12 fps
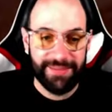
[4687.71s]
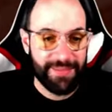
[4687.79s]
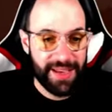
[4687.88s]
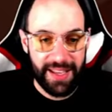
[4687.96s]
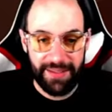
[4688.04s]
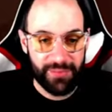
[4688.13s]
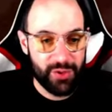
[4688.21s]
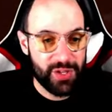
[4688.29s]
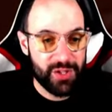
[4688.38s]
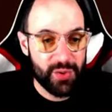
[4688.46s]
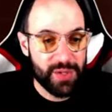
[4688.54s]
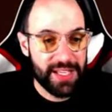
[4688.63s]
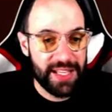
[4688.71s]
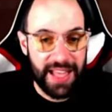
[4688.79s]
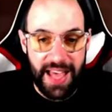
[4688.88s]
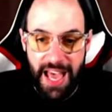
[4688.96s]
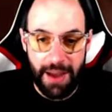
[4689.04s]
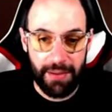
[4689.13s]
Man, you need to kill
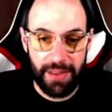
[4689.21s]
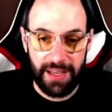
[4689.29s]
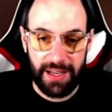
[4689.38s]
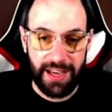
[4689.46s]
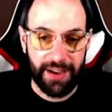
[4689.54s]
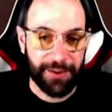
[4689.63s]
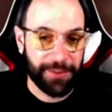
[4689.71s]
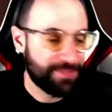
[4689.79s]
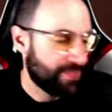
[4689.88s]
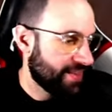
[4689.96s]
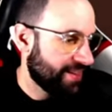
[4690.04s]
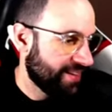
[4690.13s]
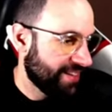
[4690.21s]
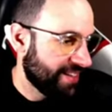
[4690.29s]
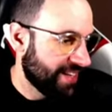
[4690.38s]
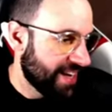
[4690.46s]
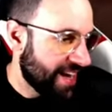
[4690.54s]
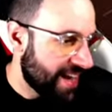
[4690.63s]
everything now.
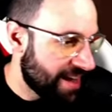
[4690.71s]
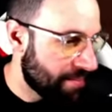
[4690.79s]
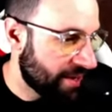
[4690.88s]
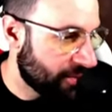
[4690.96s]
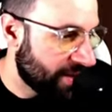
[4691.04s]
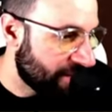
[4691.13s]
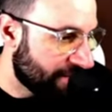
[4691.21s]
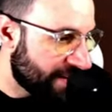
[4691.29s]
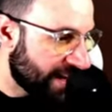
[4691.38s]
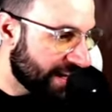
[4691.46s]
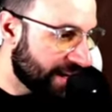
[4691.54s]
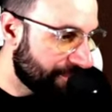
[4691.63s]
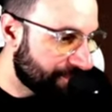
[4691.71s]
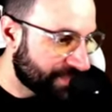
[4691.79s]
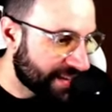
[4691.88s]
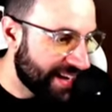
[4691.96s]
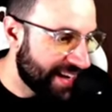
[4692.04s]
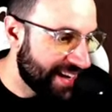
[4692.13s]
And by the way, Ophelia,
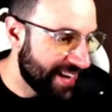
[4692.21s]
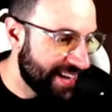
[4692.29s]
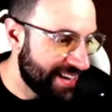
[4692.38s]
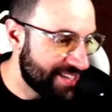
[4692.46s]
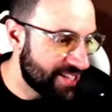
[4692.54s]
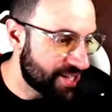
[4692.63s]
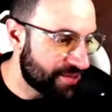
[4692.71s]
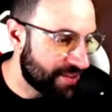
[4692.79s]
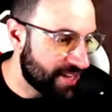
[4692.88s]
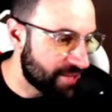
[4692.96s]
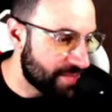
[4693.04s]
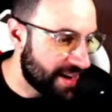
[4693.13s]
hey, just finished